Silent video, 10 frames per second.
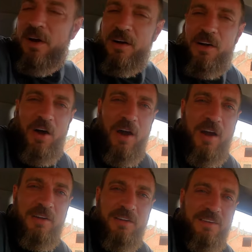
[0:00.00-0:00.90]
our
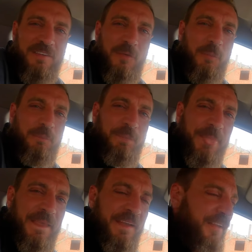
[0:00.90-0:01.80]
car
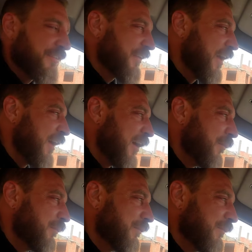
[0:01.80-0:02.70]
is,
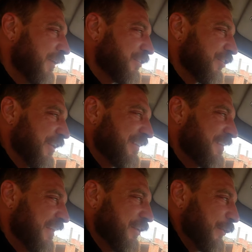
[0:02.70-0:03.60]
it just
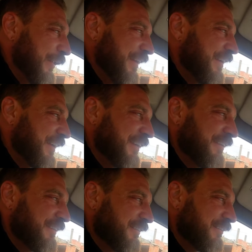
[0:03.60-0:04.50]
continually,
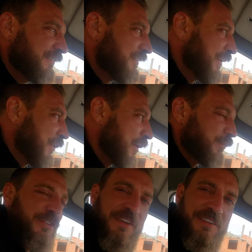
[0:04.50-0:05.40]
the
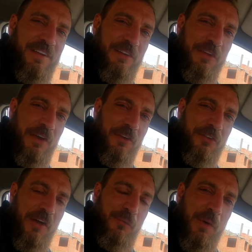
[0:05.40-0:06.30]
alarm just continually
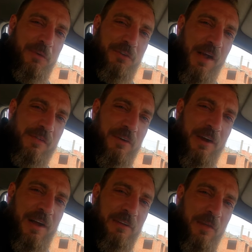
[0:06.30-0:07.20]
goes off while we're driving
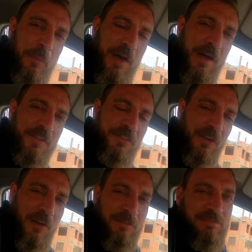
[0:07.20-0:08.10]
around La Paz,
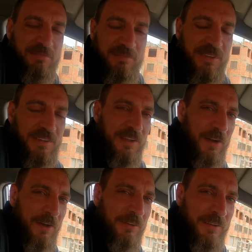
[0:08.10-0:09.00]
so, you
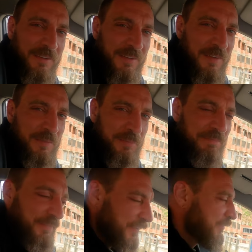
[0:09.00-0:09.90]
know.
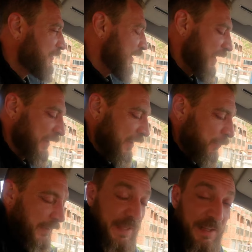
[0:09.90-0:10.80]

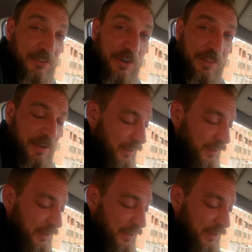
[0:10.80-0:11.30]
And we can't turn it